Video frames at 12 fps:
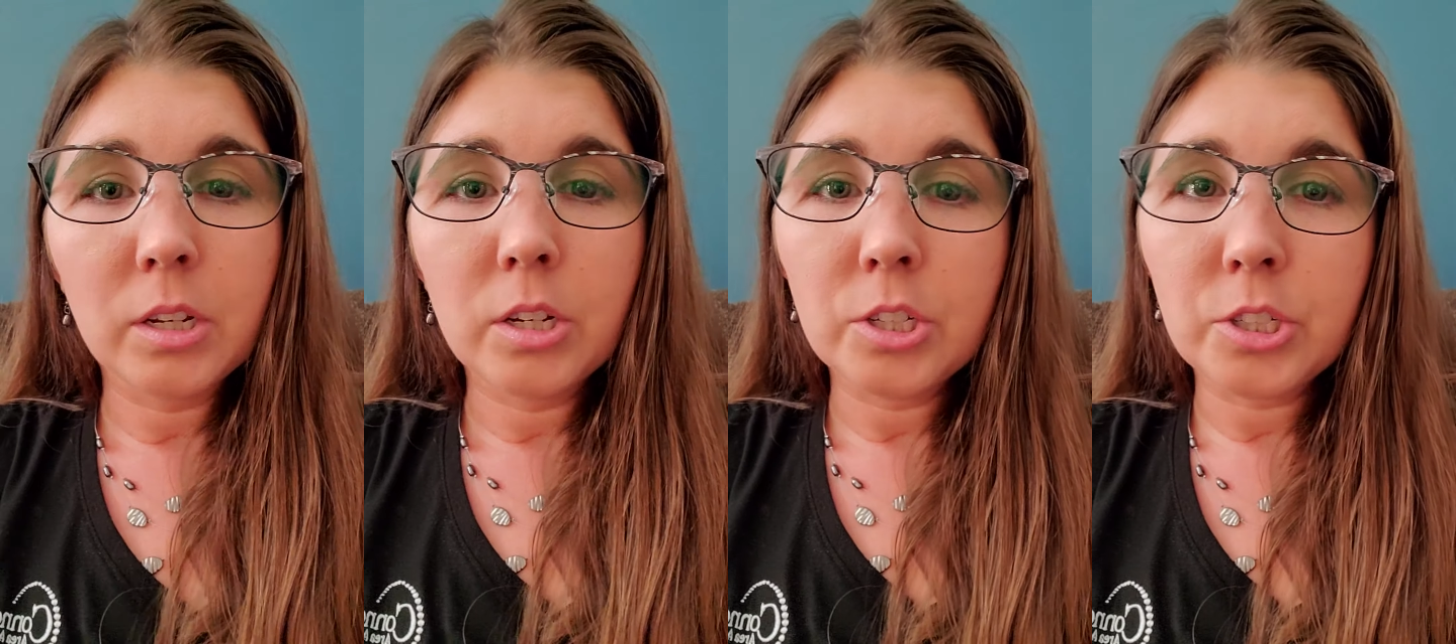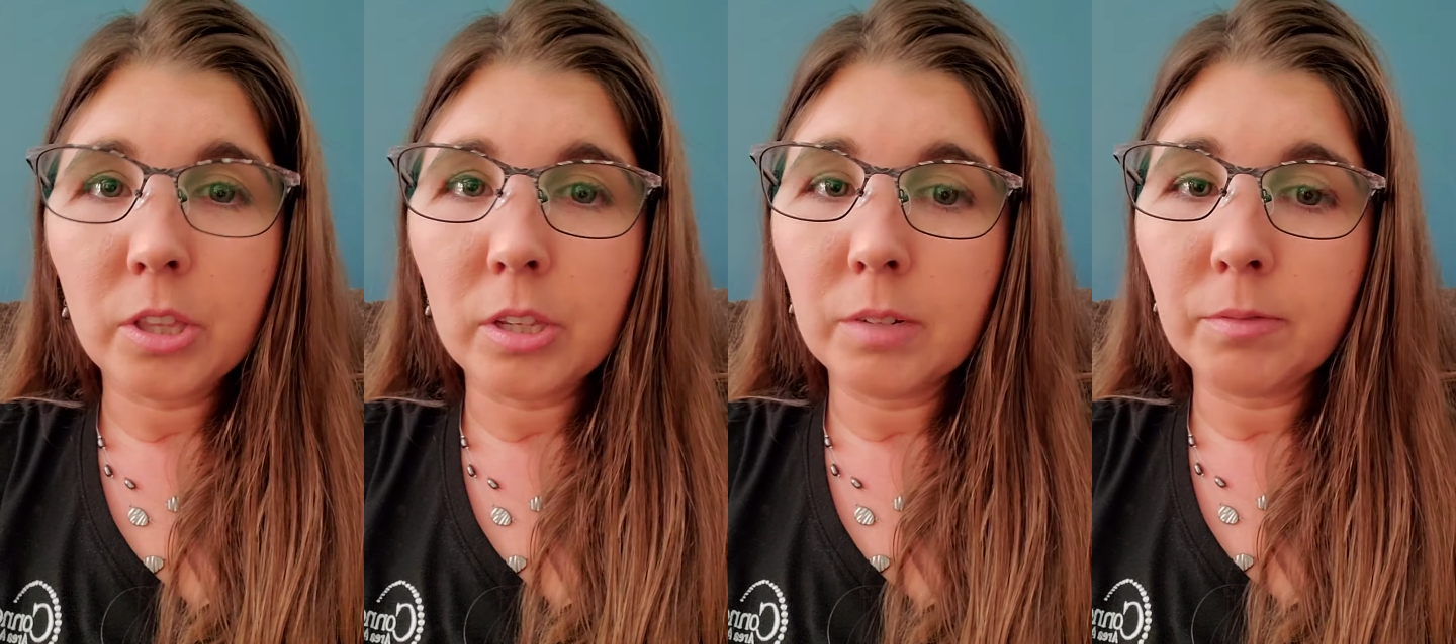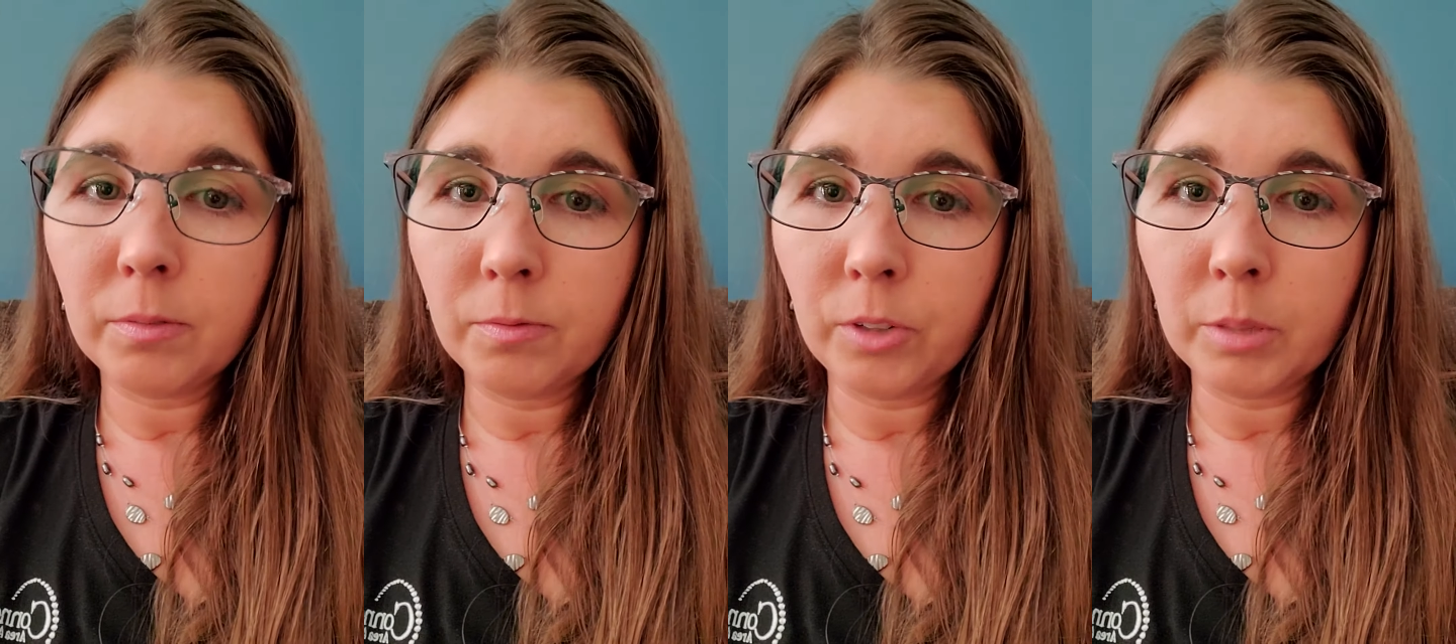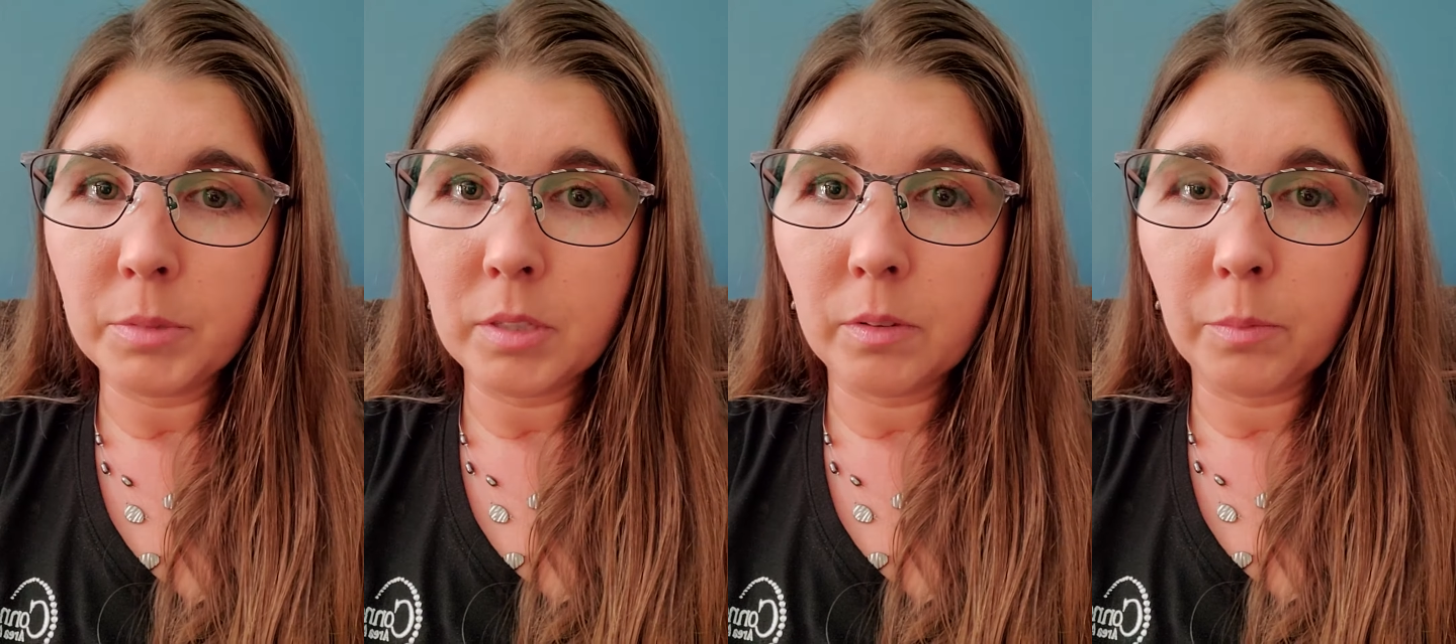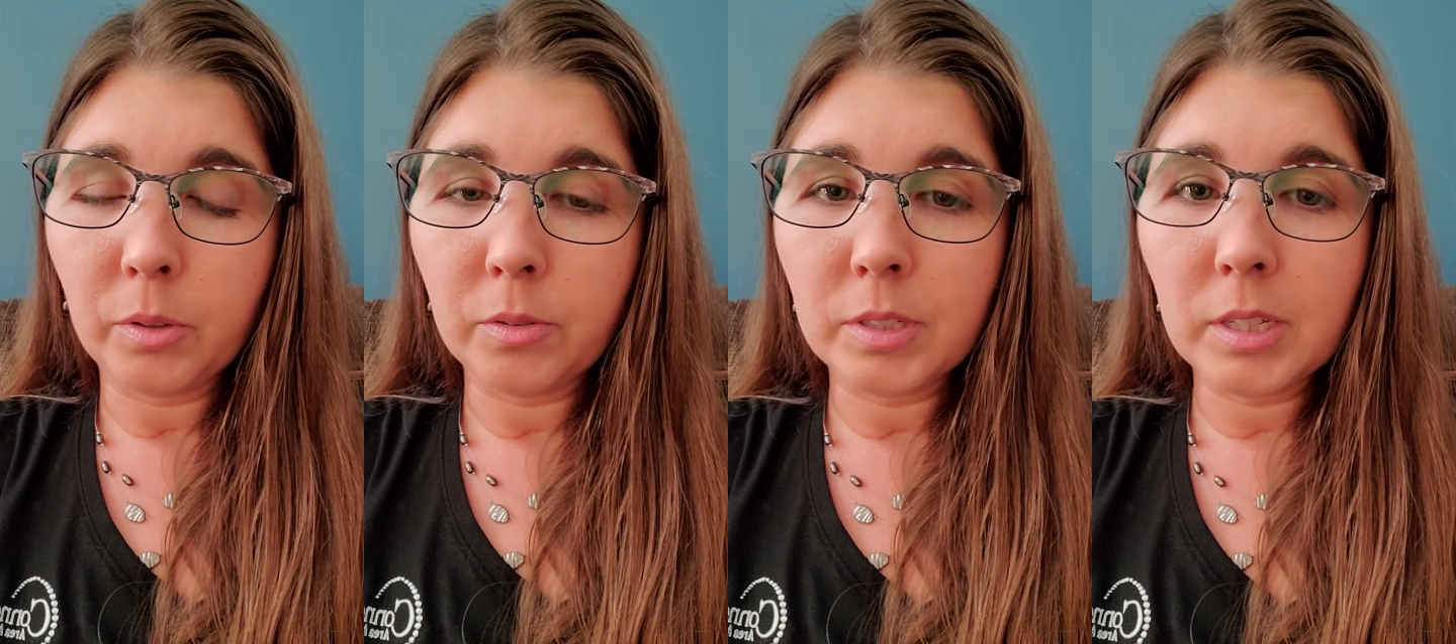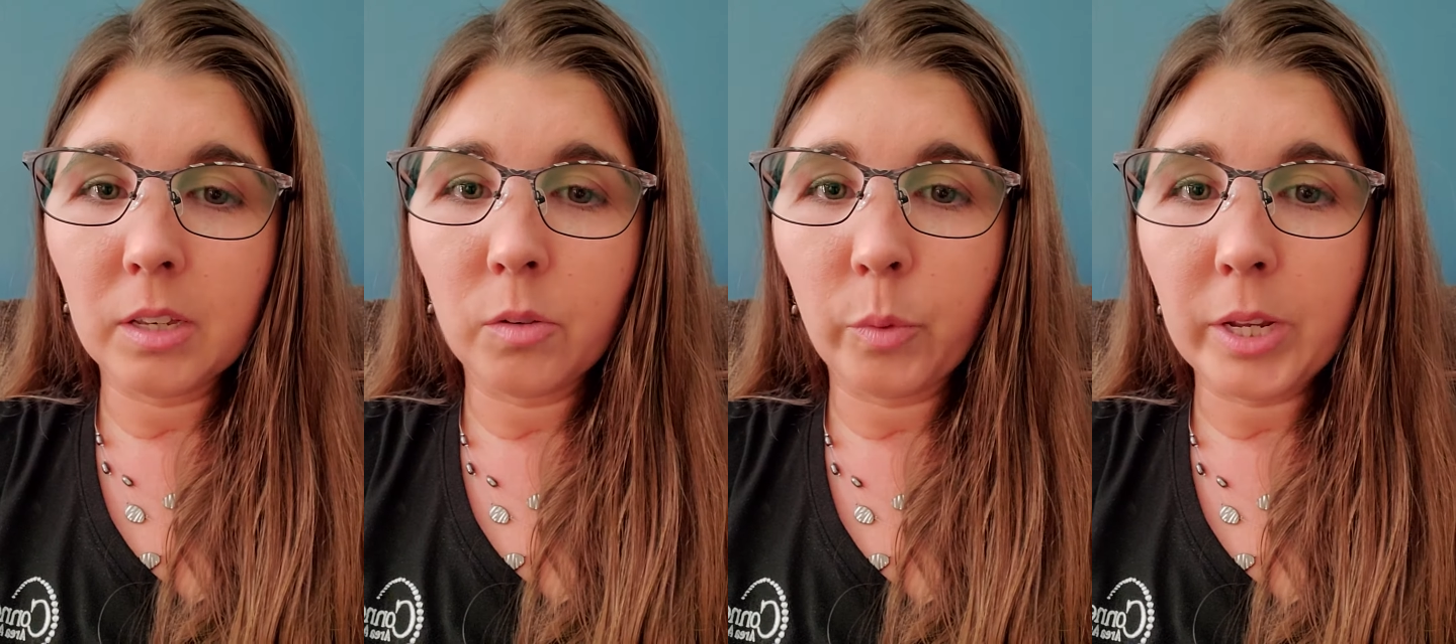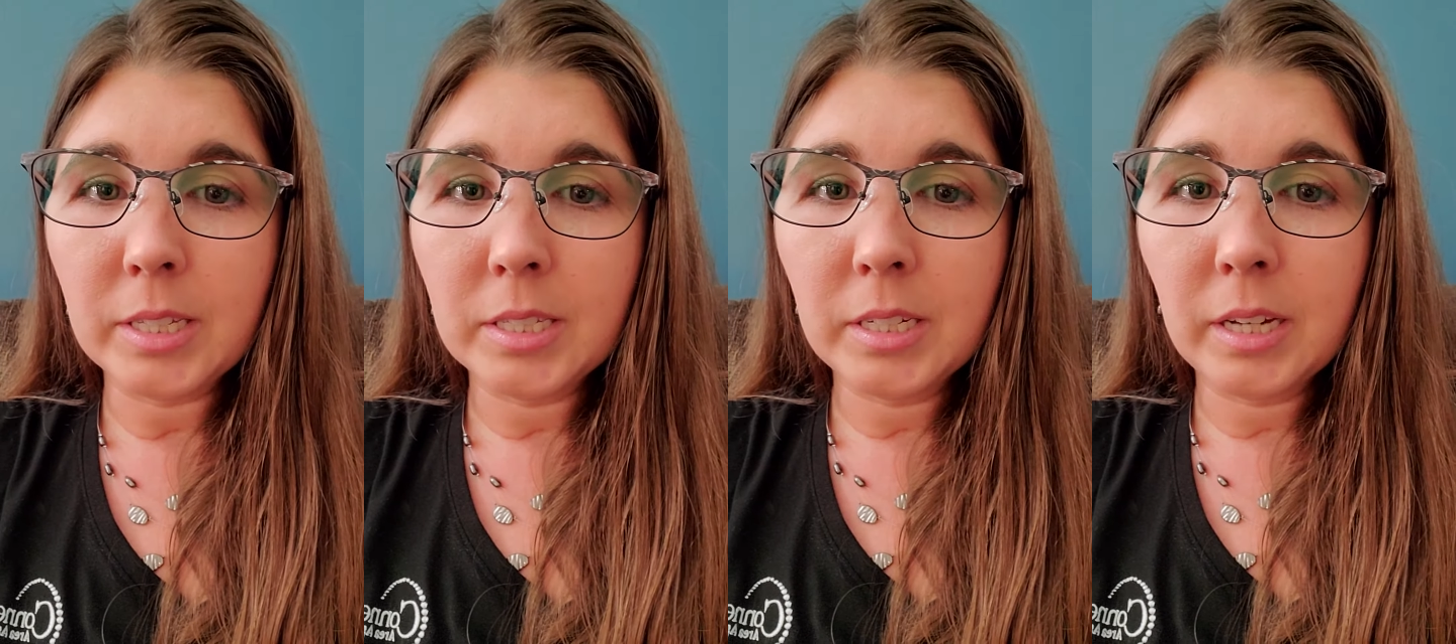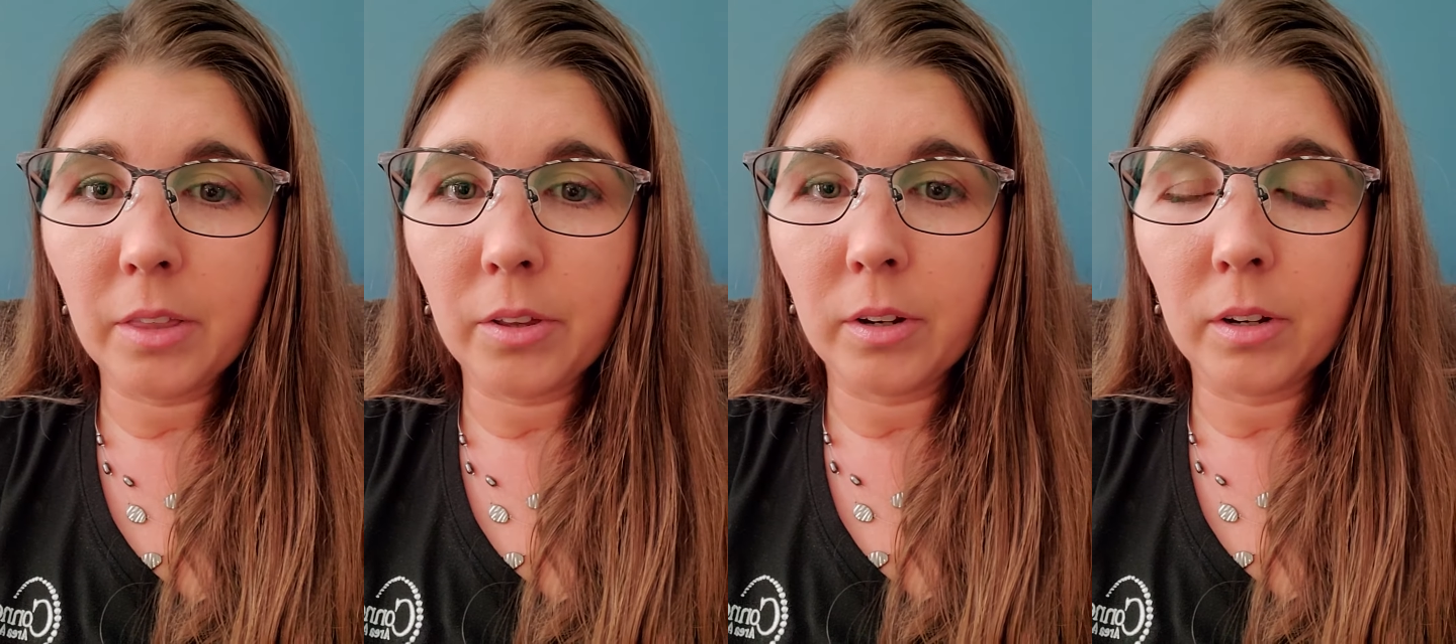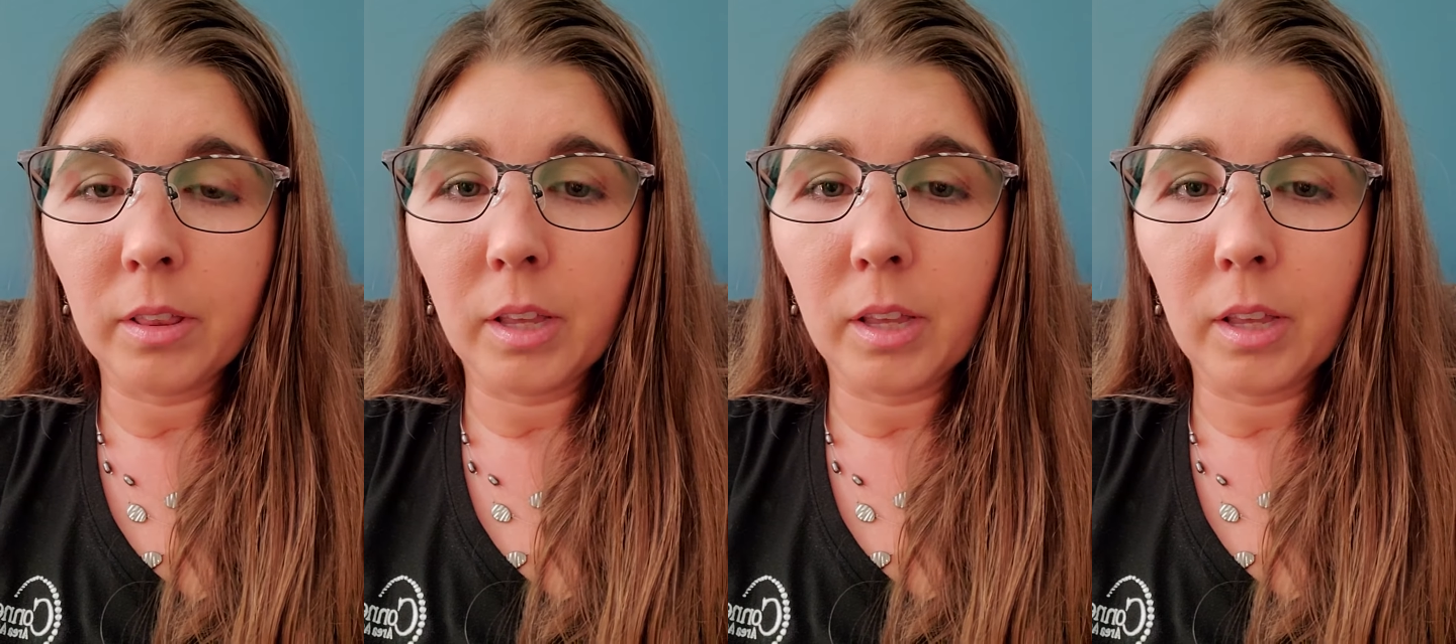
show the different forms of abuse, and ways together